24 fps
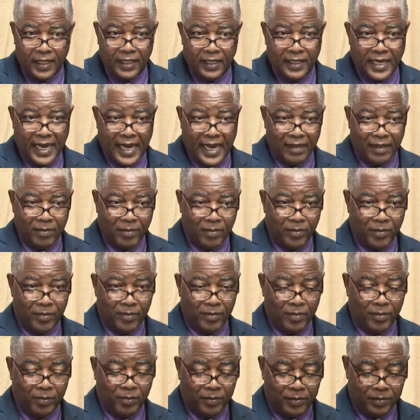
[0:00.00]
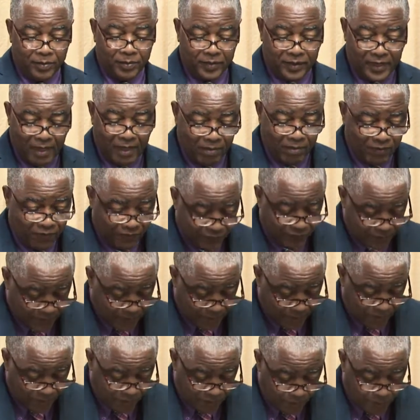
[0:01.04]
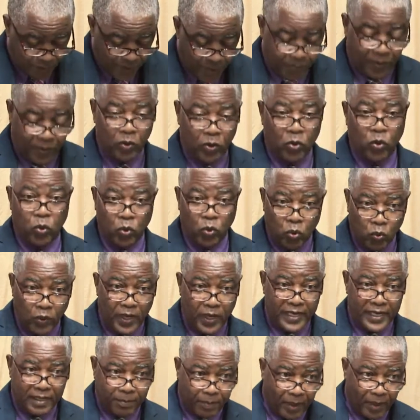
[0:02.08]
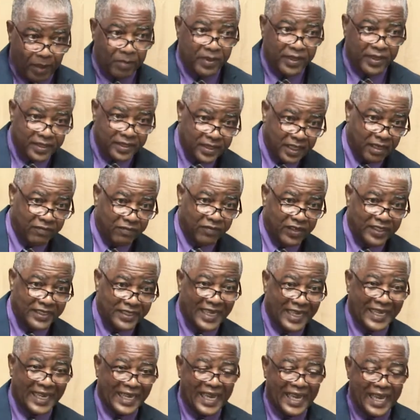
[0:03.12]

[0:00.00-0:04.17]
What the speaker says: that some of the people who in the public service